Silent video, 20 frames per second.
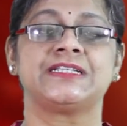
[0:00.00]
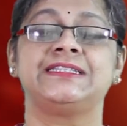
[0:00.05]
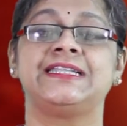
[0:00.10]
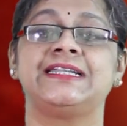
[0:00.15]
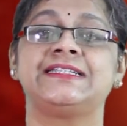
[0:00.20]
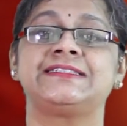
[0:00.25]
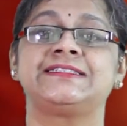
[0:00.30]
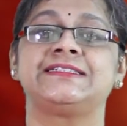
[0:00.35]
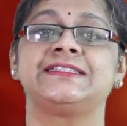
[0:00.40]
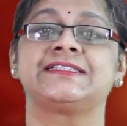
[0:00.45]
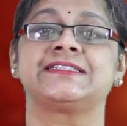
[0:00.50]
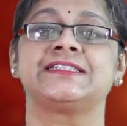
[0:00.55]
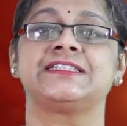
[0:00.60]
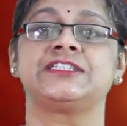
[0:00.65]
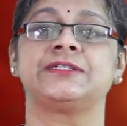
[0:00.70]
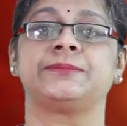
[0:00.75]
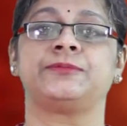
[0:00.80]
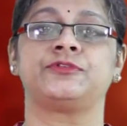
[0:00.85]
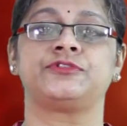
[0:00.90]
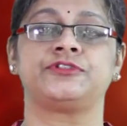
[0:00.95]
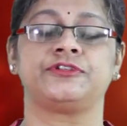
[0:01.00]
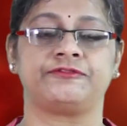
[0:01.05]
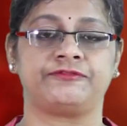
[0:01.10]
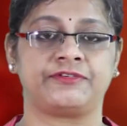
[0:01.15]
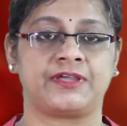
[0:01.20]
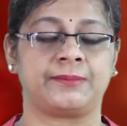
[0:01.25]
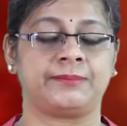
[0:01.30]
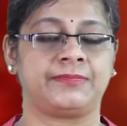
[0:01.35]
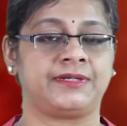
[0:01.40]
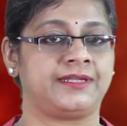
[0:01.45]
Let's discuss about your
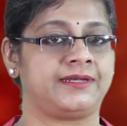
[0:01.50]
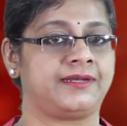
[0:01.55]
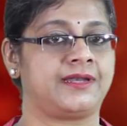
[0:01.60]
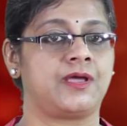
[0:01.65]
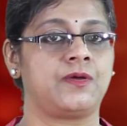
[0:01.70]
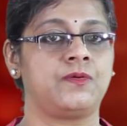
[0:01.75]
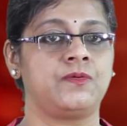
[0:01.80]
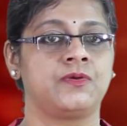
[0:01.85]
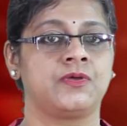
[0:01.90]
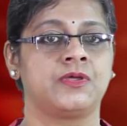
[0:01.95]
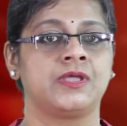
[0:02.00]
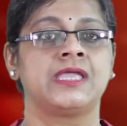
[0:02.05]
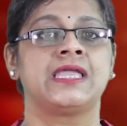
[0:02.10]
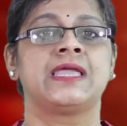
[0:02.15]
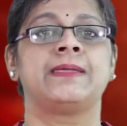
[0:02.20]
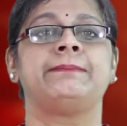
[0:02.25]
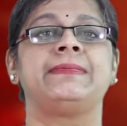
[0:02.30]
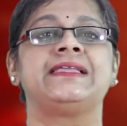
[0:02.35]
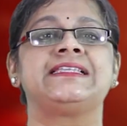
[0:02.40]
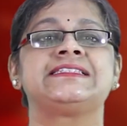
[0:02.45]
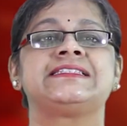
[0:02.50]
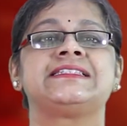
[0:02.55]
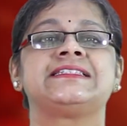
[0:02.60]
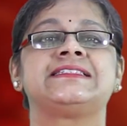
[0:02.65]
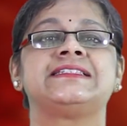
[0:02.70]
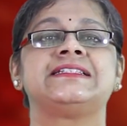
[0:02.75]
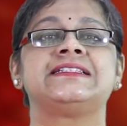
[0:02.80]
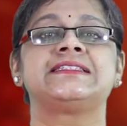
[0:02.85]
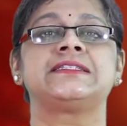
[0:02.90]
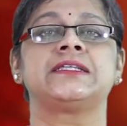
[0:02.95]
family now. Mixed
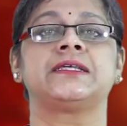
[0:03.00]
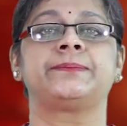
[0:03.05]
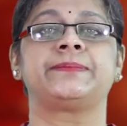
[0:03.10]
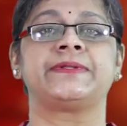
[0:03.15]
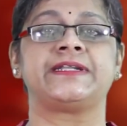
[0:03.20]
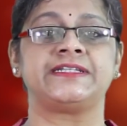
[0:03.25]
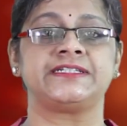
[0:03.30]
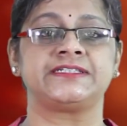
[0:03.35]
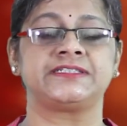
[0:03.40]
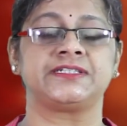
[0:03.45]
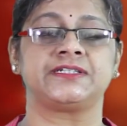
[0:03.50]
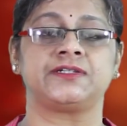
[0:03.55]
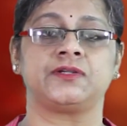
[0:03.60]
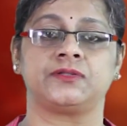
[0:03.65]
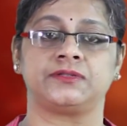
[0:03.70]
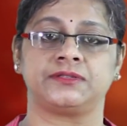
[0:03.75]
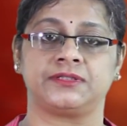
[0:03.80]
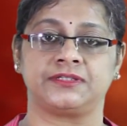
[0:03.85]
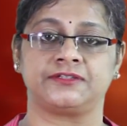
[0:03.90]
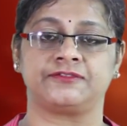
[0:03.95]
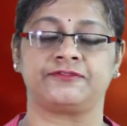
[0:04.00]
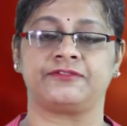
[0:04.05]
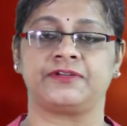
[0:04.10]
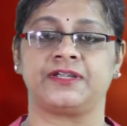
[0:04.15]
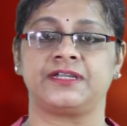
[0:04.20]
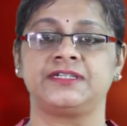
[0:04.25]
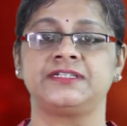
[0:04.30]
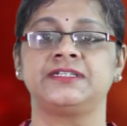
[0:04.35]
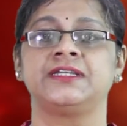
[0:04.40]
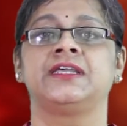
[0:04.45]
results are predicted on this
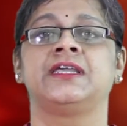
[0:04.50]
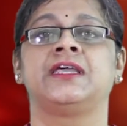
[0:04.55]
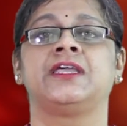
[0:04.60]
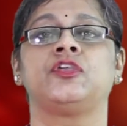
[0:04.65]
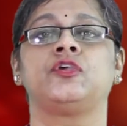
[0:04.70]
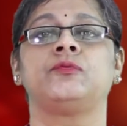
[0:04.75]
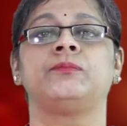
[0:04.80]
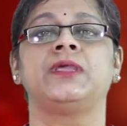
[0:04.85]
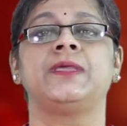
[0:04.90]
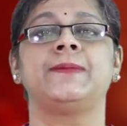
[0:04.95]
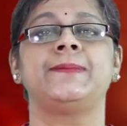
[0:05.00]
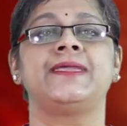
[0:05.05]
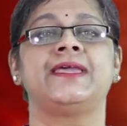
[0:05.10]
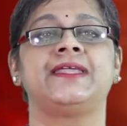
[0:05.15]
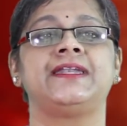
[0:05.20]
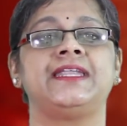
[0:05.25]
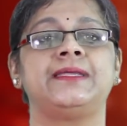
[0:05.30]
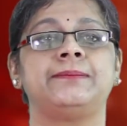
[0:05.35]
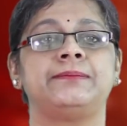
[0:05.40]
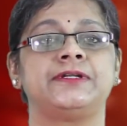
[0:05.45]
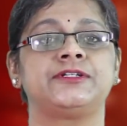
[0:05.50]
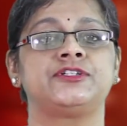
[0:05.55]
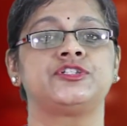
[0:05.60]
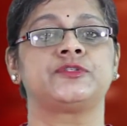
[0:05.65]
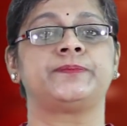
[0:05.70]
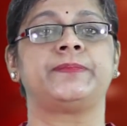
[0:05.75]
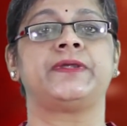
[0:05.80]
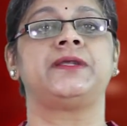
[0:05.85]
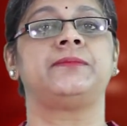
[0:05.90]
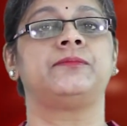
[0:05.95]
front. You may be unable to
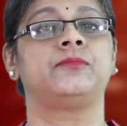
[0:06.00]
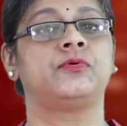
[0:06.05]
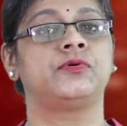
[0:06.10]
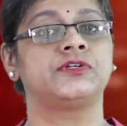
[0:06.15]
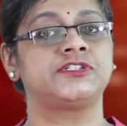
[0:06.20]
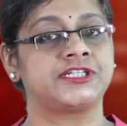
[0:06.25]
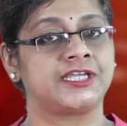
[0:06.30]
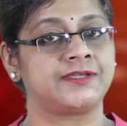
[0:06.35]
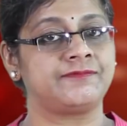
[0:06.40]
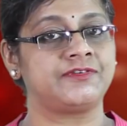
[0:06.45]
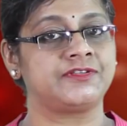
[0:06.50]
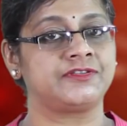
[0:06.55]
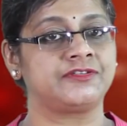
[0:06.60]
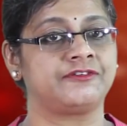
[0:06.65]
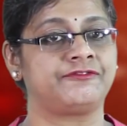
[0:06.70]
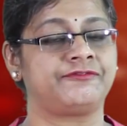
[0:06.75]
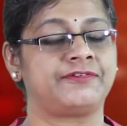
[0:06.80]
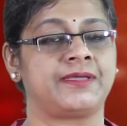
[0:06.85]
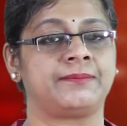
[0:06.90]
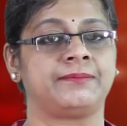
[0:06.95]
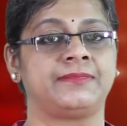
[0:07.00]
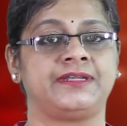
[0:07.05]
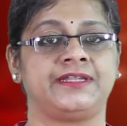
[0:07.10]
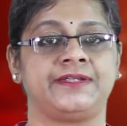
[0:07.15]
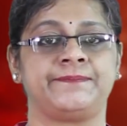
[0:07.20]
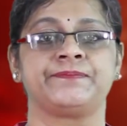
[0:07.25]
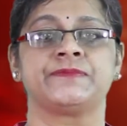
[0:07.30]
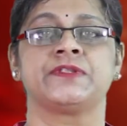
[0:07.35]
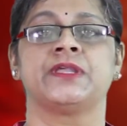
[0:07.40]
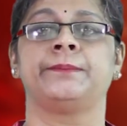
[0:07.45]
spend more time with your
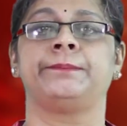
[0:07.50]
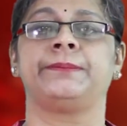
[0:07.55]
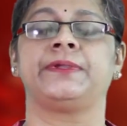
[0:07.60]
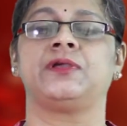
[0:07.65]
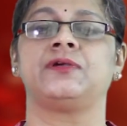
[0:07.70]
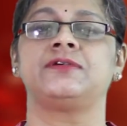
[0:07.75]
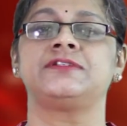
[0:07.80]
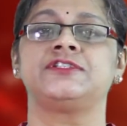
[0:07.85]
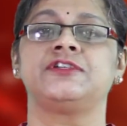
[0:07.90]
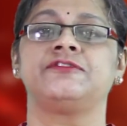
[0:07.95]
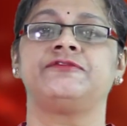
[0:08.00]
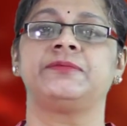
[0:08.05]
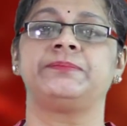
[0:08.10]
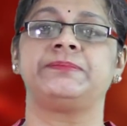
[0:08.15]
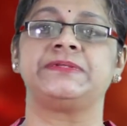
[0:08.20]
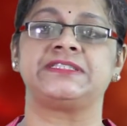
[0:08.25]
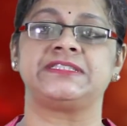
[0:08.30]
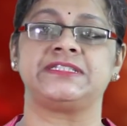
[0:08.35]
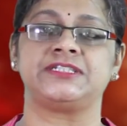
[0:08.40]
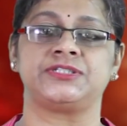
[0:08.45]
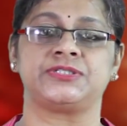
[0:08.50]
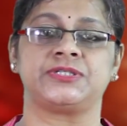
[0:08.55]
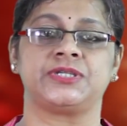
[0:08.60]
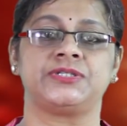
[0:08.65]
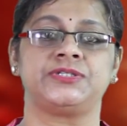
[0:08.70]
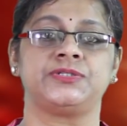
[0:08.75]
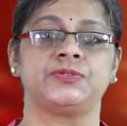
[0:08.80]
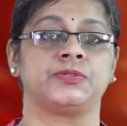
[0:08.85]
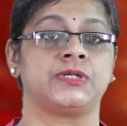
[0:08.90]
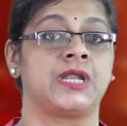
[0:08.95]
family because you have a busy
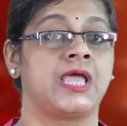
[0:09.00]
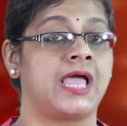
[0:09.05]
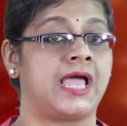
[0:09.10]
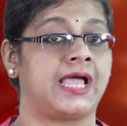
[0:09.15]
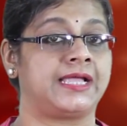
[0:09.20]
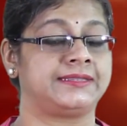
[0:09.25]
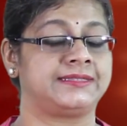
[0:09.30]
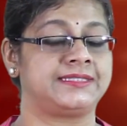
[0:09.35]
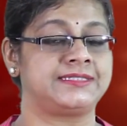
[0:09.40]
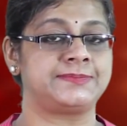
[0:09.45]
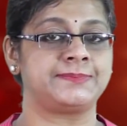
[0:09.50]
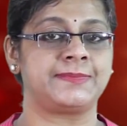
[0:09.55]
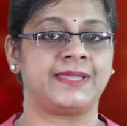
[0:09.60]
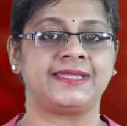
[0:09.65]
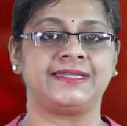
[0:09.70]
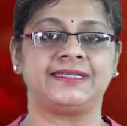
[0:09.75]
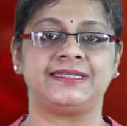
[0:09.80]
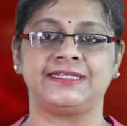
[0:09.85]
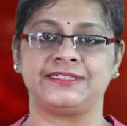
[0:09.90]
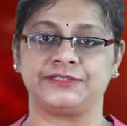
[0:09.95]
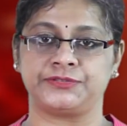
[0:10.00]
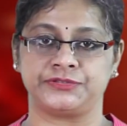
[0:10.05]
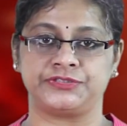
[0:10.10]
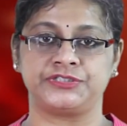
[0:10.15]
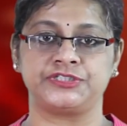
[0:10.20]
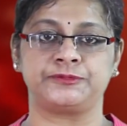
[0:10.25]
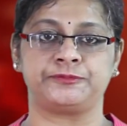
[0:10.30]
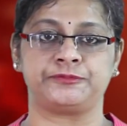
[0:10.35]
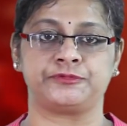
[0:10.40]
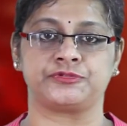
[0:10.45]
schedule and this might lead to
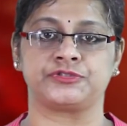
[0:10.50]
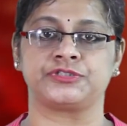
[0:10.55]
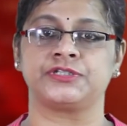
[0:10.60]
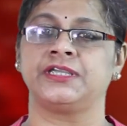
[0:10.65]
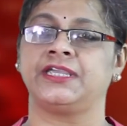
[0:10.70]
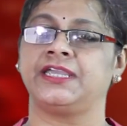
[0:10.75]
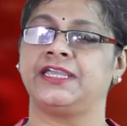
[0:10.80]
disputes.